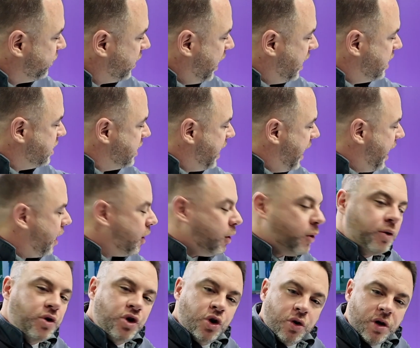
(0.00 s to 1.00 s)
And
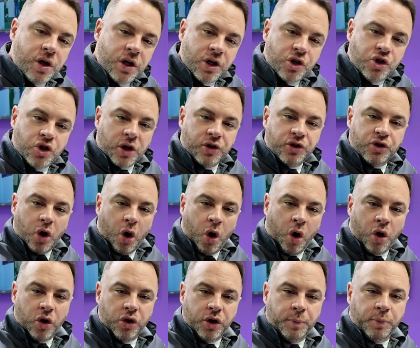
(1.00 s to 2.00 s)
now you can adjust
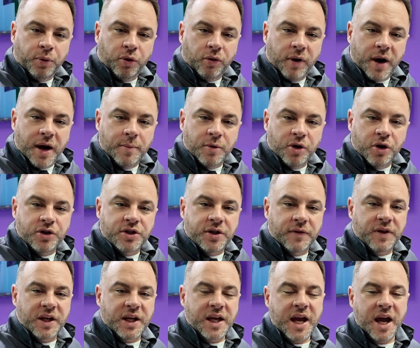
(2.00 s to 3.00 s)
all the parameters of
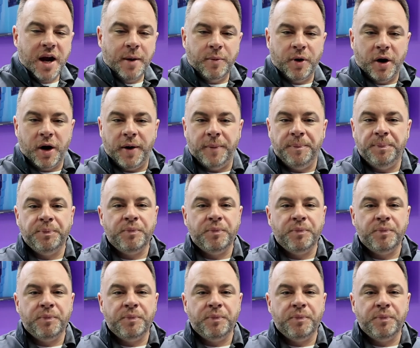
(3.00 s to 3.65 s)
the camera